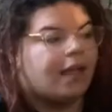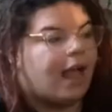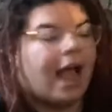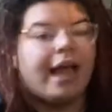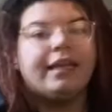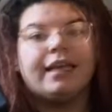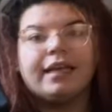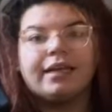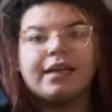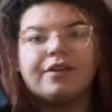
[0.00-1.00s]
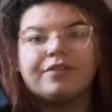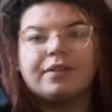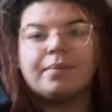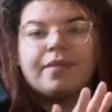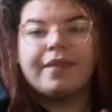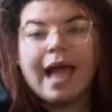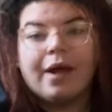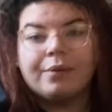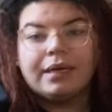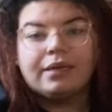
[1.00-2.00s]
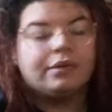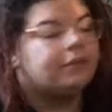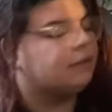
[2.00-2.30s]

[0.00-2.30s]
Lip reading: I can't care for them that well.